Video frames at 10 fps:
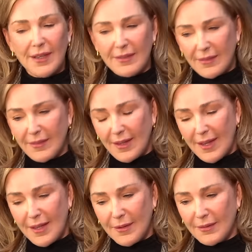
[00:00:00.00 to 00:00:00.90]
and
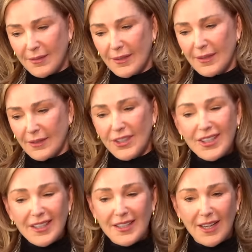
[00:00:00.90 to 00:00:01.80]
uh,
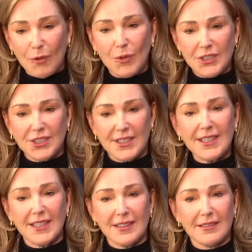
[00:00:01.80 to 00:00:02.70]
good at what she
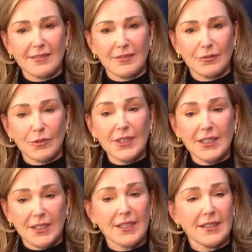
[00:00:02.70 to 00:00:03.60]
did
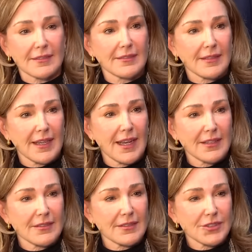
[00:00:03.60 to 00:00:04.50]
really good
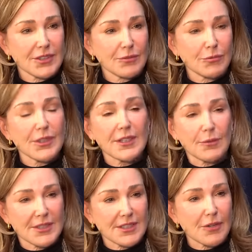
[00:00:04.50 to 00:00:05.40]
and she really
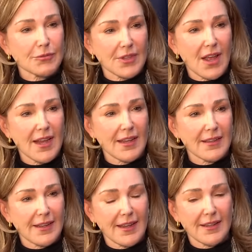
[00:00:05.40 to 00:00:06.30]
was
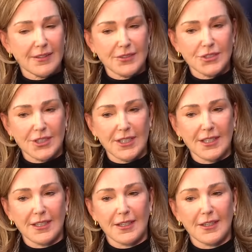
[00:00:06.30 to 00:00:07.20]
self-reliant and
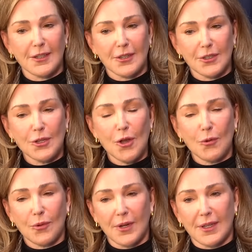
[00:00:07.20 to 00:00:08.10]
she you
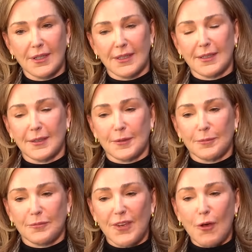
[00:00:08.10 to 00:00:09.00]
know
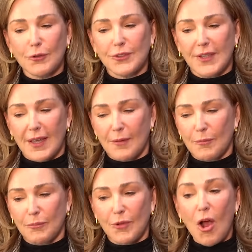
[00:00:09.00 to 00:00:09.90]
felt
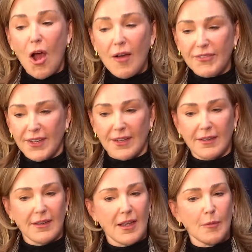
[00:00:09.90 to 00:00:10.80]

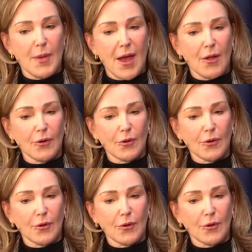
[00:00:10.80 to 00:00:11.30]
confident about